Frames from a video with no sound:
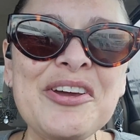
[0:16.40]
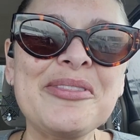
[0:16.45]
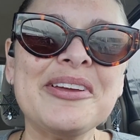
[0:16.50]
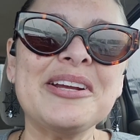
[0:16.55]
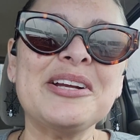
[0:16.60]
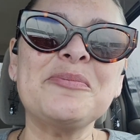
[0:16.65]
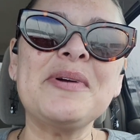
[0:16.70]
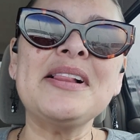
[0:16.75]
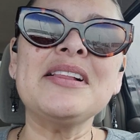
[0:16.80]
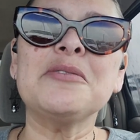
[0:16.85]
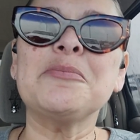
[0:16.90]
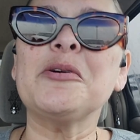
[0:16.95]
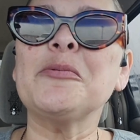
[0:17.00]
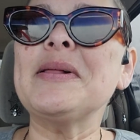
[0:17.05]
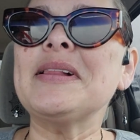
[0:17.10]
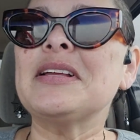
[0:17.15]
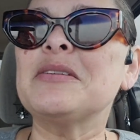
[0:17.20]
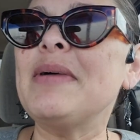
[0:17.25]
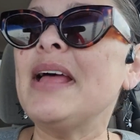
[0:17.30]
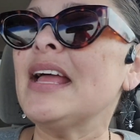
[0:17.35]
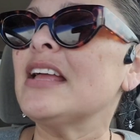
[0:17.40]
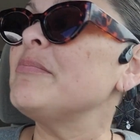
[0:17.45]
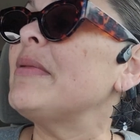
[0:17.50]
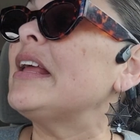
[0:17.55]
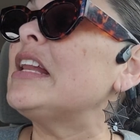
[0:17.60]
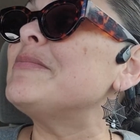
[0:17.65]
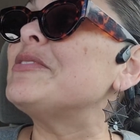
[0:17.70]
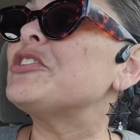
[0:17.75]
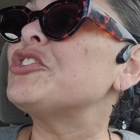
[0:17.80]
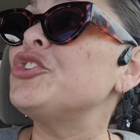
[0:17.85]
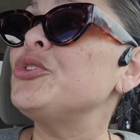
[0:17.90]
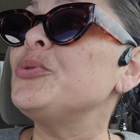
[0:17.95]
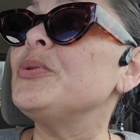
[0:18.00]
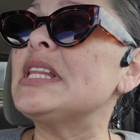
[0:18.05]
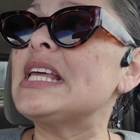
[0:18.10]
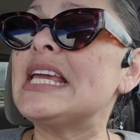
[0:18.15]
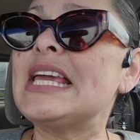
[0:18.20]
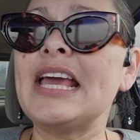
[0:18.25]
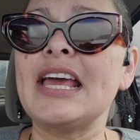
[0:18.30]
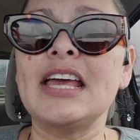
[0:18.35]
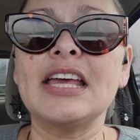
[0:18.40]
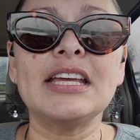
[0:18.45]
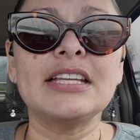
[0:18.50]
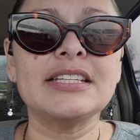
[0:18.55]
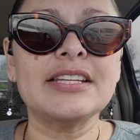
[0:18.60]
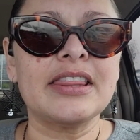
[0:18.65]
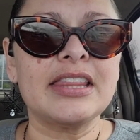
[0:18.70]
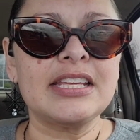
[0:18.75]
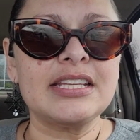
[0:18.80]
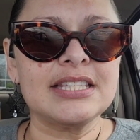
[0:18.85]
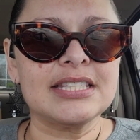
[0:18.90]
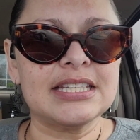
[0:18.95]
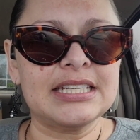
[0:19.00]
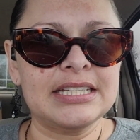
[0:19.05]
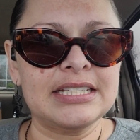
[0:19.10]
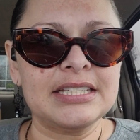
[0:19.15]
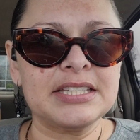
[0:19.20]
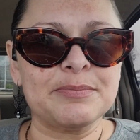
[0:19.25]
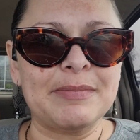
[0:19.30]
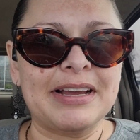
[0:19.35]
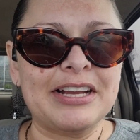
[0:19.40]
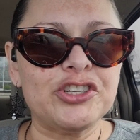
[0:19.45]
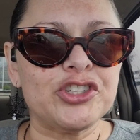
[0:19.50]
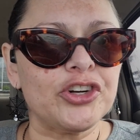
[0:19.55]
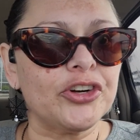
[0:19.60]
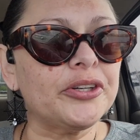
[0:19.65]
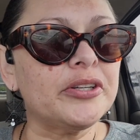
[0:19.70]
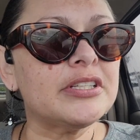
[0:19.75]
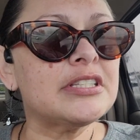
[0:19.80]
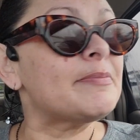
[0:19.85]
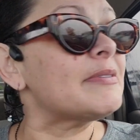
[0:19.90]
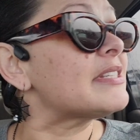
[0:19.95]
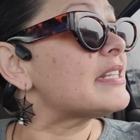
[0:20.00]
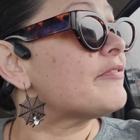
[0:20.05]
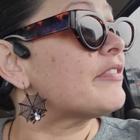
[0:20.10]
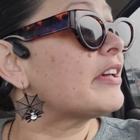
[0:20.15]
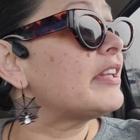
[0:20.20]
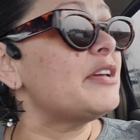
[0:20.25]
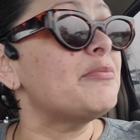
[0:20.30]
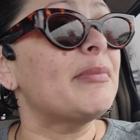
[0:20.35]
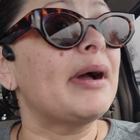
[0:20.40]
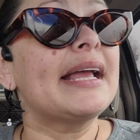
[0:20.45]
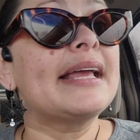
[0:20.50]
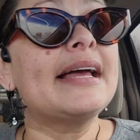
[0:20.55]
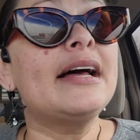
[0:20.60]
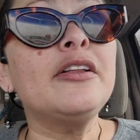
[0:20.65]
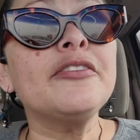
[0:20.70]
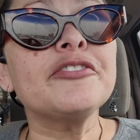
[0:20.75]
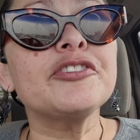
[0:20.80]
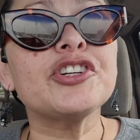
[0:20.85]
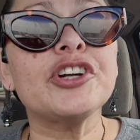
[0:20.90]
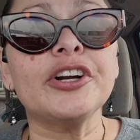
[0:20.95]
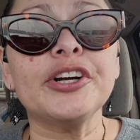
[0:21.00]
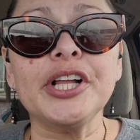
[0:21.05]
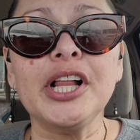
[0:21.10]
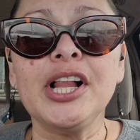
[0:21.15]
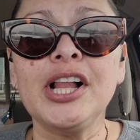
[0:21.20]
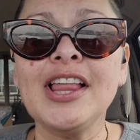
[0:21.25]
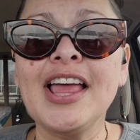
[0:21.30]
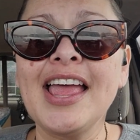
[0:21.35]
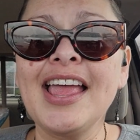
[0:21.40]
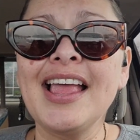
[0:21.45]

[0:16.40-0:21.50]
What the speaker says: there, welcome or welcome back. My name is Julie, and this is my journal, specifically my health journal.